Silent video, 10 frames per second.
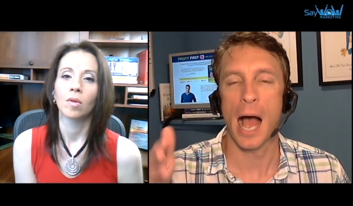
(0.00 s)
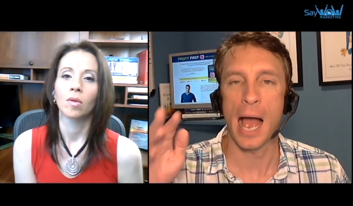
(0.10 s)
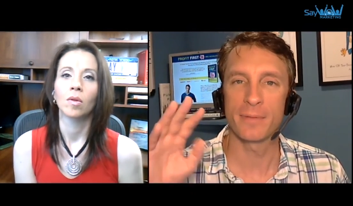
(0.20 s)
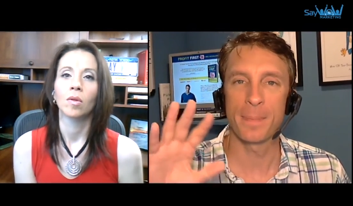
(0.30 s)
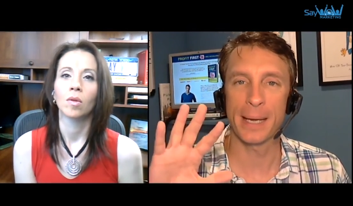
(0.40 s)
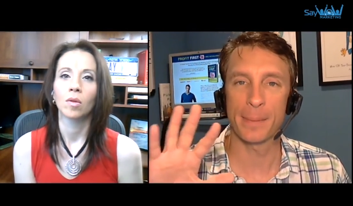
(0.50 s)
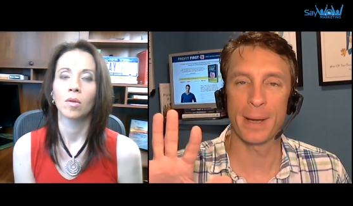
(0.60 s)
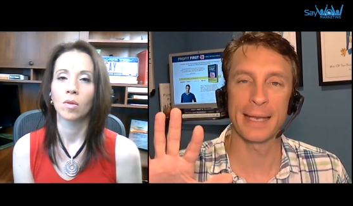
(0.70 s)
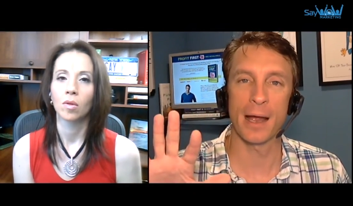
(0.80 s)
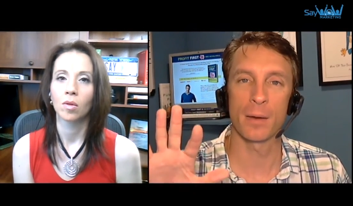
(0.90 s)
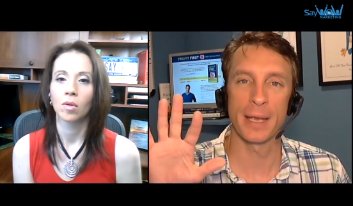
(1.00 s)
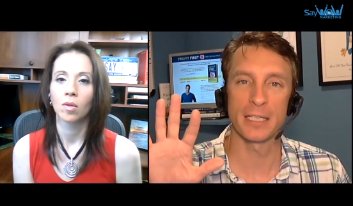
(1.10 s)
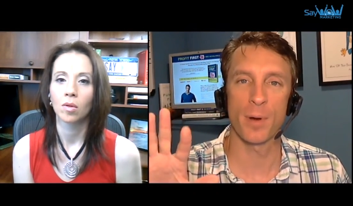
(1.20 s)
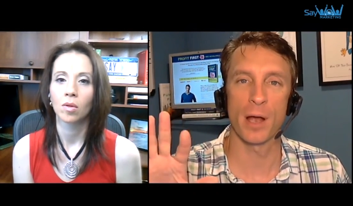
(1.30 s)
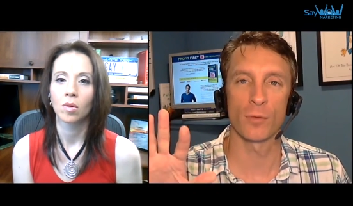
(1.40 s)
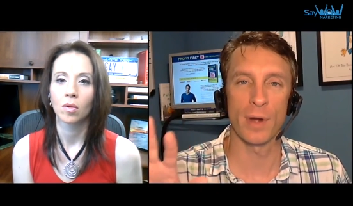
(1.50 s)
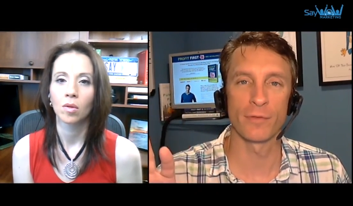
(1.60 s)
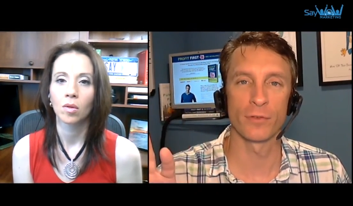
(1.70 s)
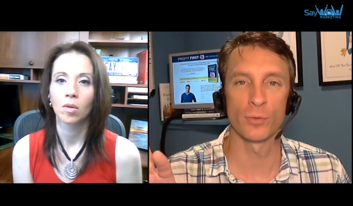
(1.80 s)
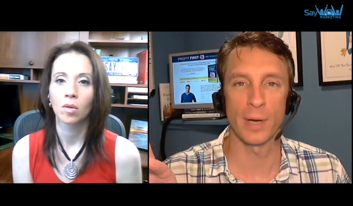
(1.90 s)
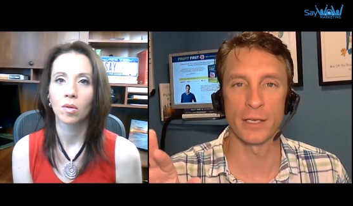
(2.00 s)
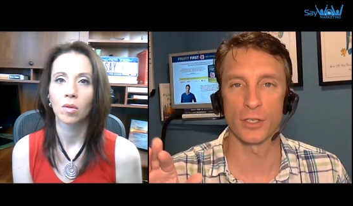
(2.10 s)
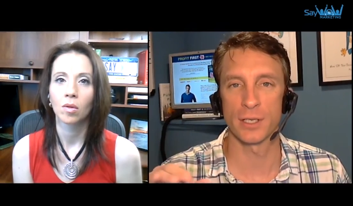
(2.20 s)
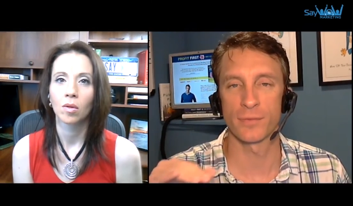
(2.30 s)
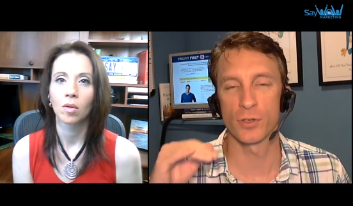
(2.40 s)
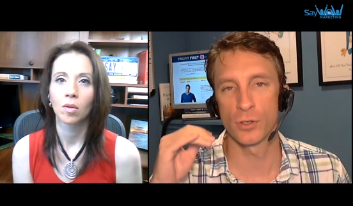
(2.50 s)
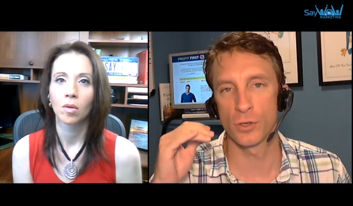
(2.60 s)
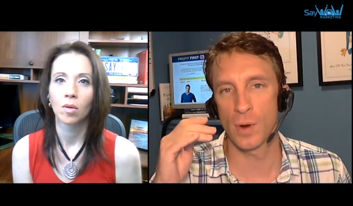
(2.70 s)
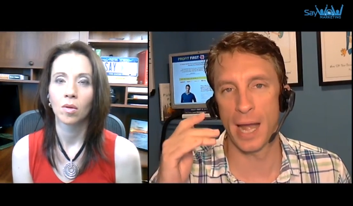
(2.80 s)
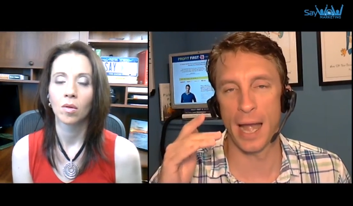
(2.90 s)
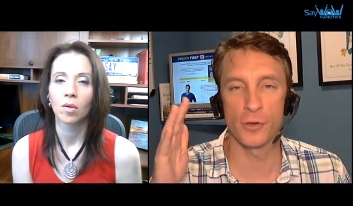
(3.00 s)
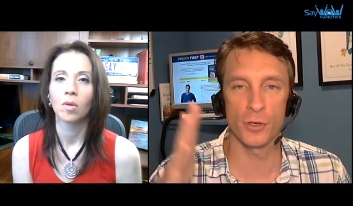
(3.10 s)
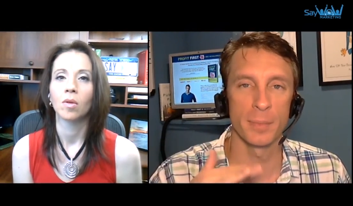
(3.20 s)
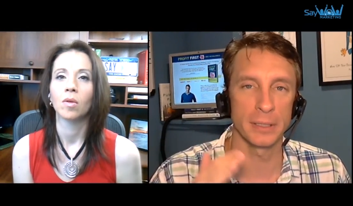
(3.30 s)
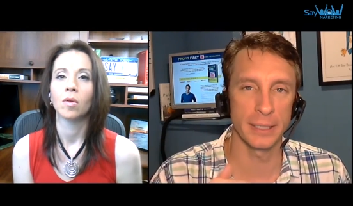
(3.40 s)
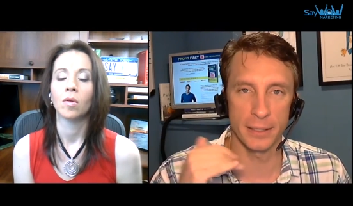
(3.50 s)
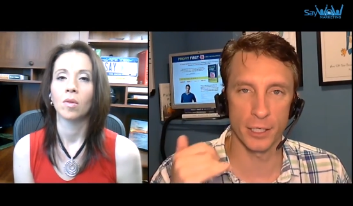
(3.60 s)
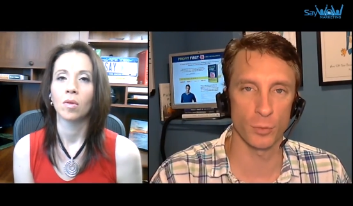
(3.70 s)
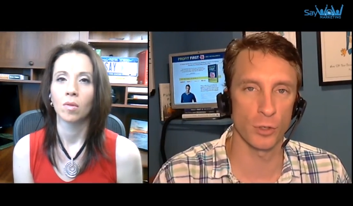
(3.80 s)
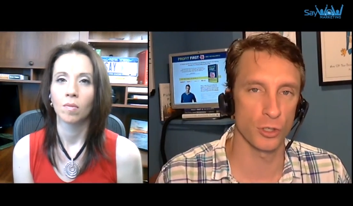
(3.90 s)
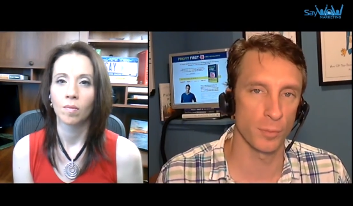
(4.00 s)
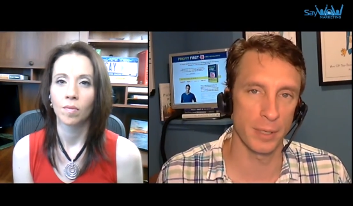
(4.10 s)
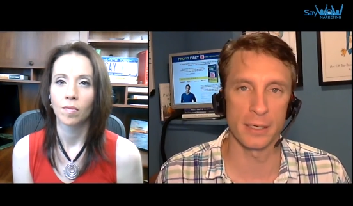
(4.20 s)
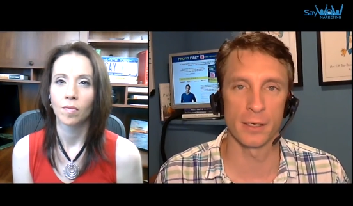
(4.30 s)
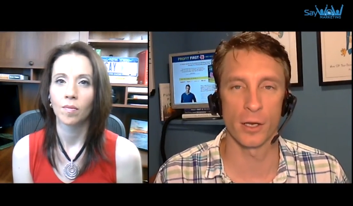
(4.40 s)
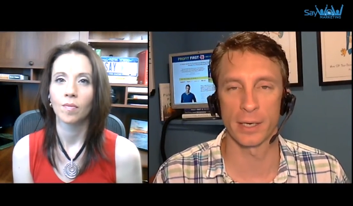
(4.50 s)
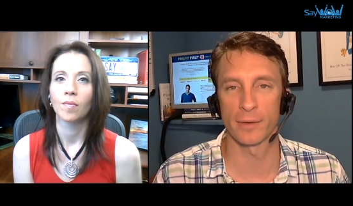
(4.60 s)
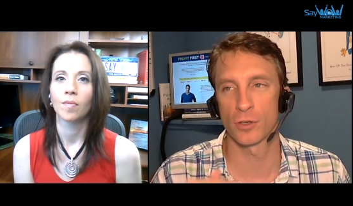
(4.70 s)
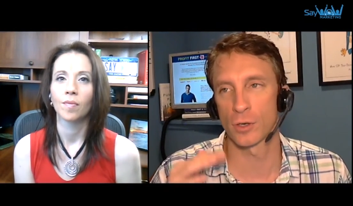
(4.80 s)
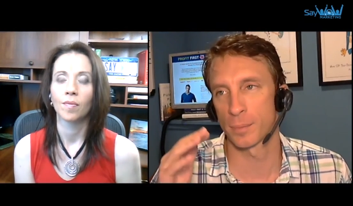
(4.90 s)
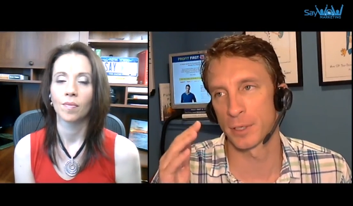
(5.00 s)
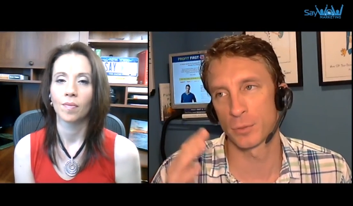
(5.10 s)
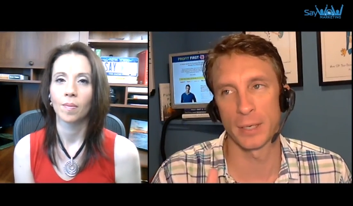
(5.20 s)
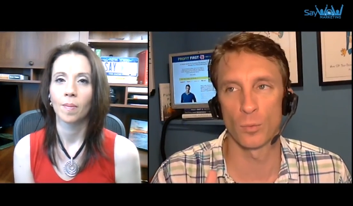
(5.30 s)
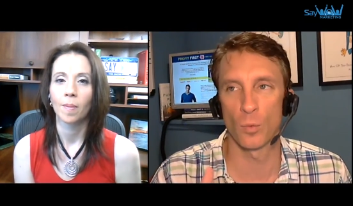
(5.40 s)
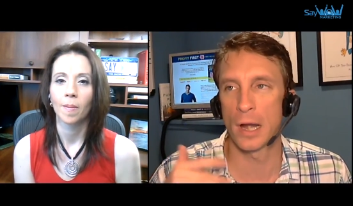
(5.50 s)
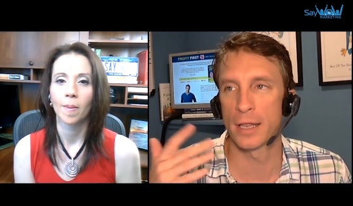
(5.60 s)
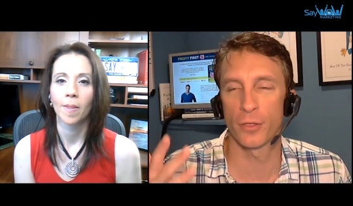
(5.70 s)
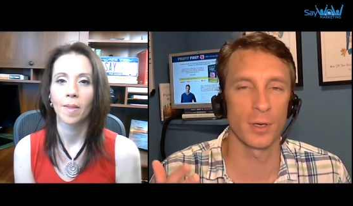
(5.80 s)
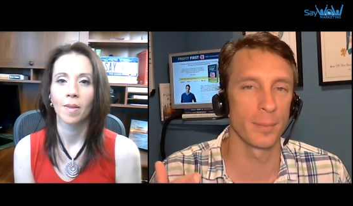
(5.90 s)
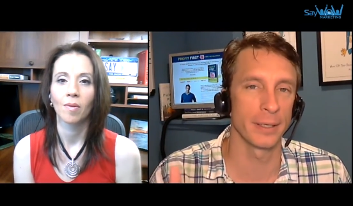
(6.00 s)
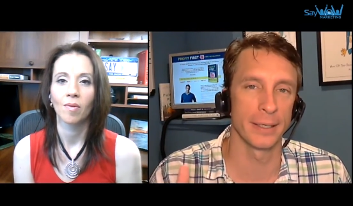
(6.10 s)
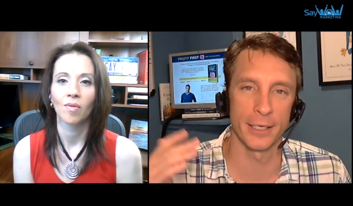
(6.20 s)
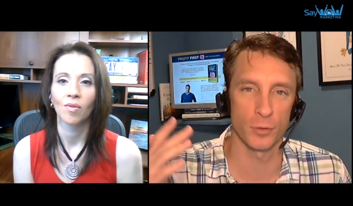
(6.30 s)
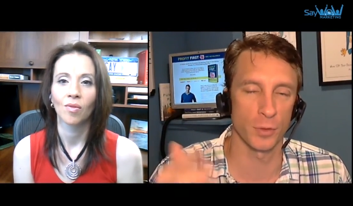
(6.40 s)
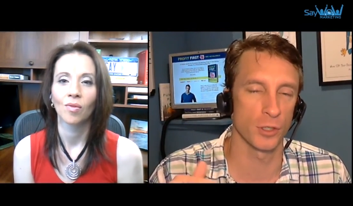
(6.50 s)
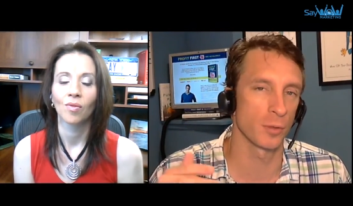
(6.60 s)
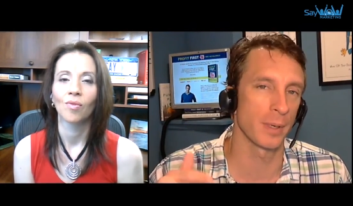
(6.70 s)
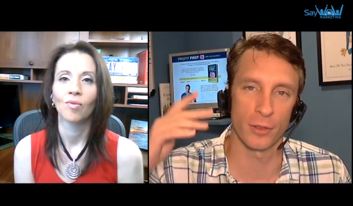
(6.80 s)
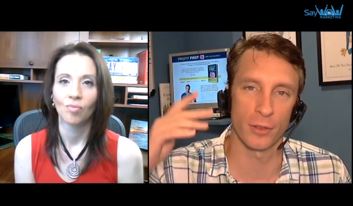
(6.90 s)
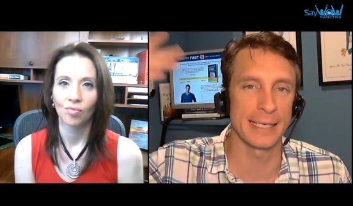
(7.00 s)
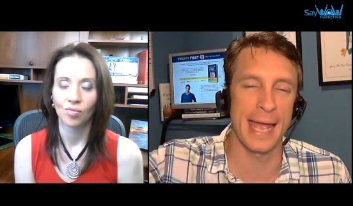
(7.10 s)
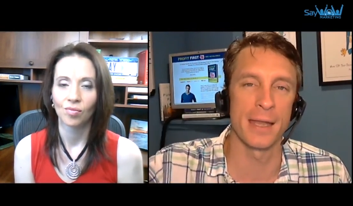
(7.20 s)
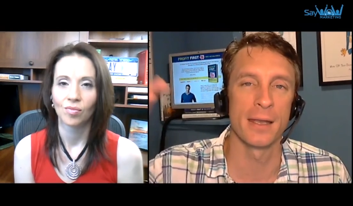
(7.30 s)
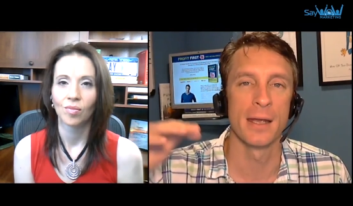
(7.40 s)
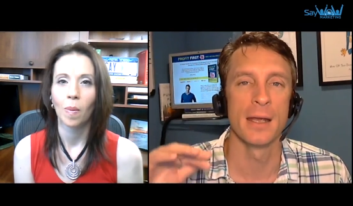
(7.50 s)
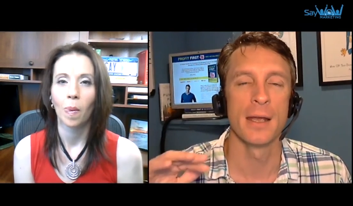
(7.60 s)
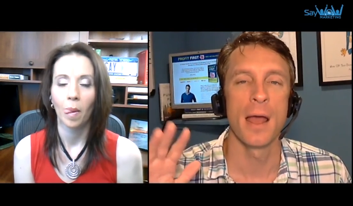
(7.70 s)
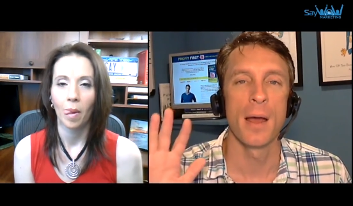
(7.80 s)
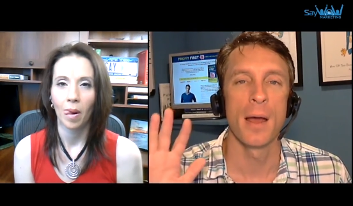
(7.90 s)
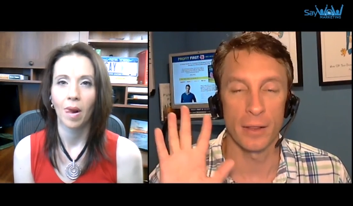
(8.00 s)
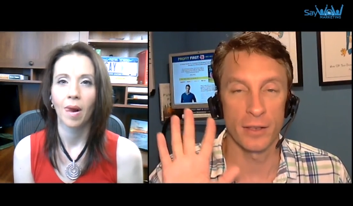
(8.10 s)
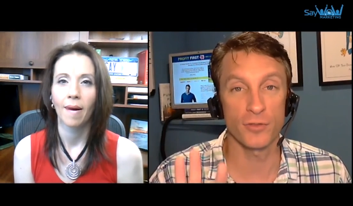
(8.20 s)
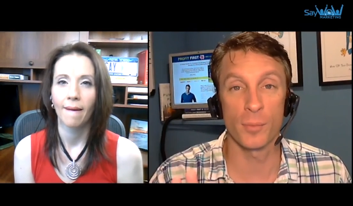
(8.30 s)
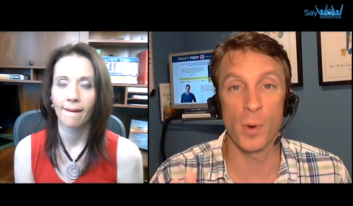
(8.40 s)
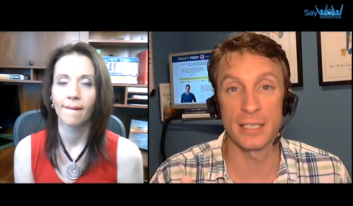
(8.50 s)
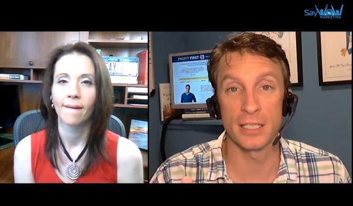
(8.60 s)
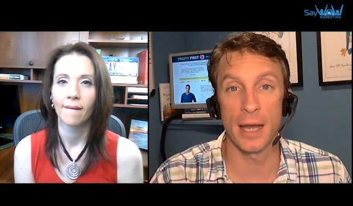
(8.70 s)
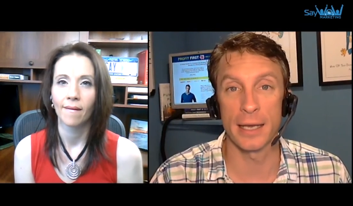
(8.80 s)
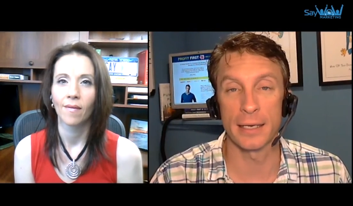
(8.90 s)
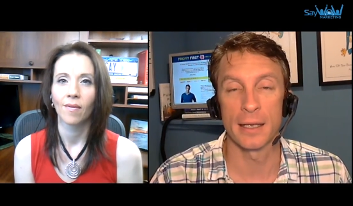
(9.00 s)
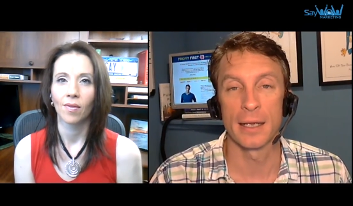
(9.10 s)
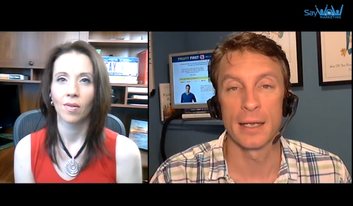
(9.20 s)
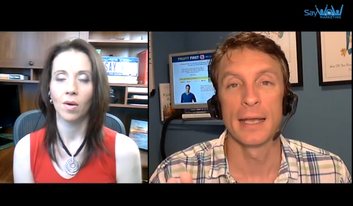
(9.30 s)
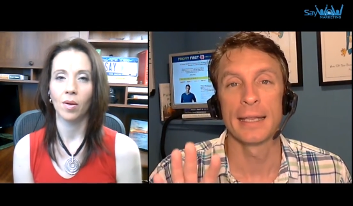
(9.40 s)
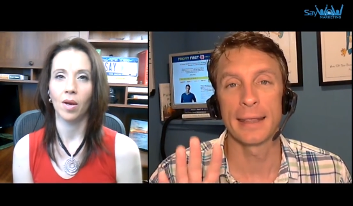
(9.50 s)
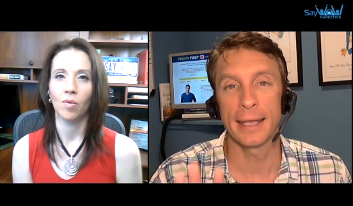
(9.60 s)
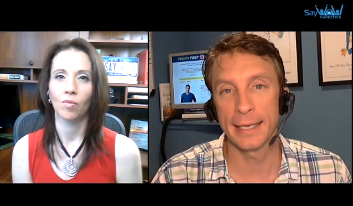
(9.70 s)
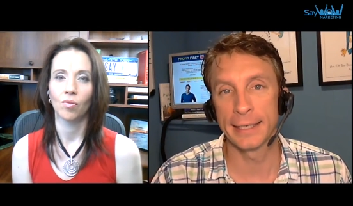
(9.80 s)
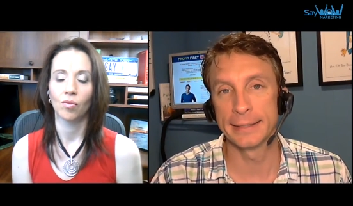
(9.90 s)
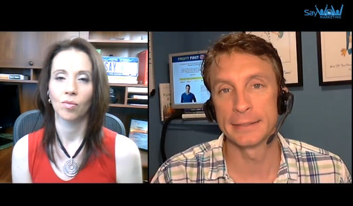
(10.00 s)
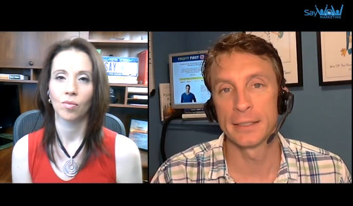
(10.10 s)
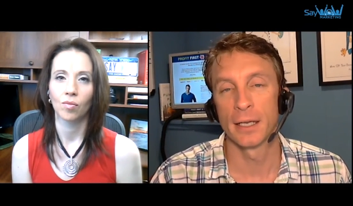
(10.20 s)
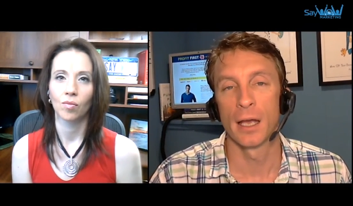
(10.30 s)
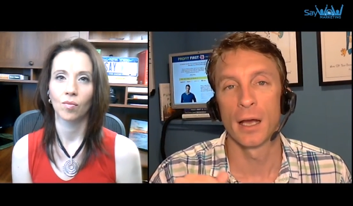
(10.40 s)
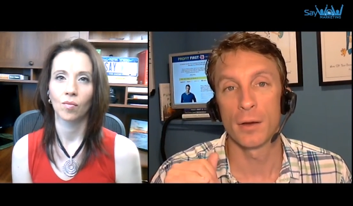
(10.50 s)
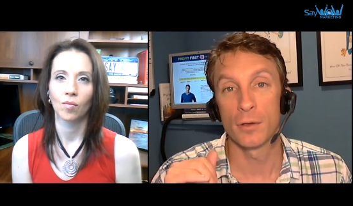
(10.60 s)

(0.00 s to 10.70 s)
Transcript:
Speaker 1: I break it out based upon revenue ranges. If you do under a million, here's what you should be doing. If you're between one and three million, here's what you should be. Three to 10. Now, this is from what I studied. Okay. The thing is,